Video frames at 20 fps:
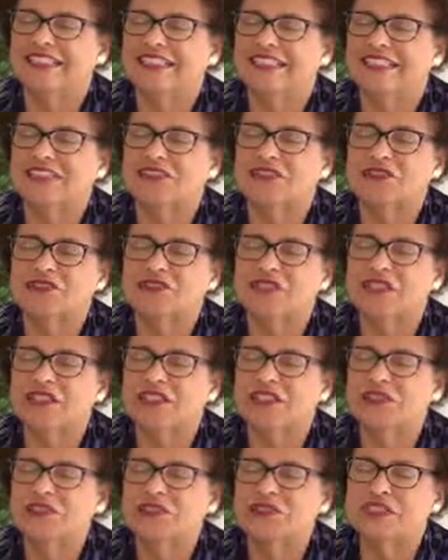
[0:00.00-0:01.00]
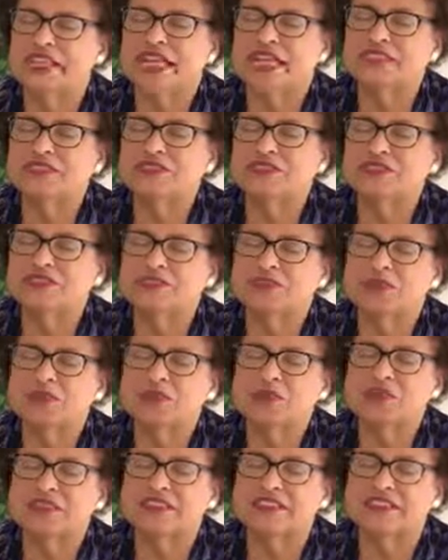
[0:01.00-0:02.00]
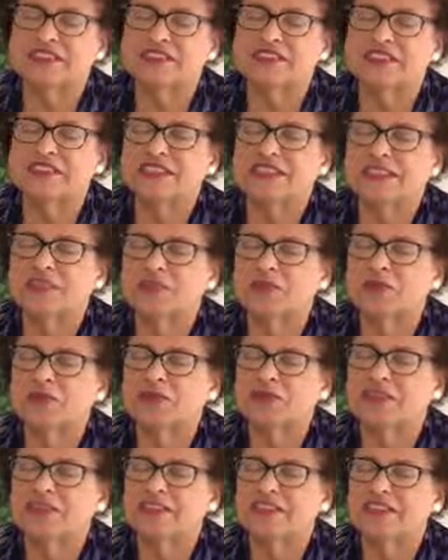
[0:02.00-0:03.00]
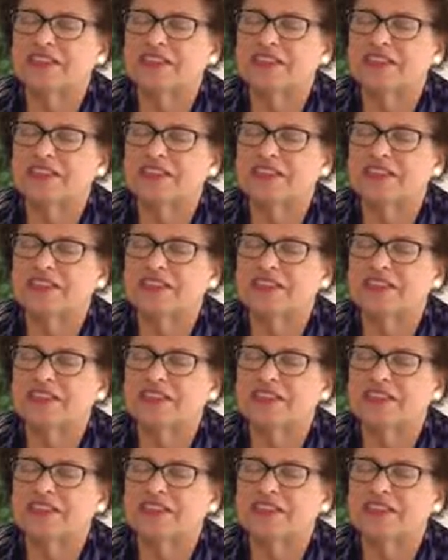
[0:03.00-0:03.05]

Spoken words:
That everybody who's asked for help receives the help.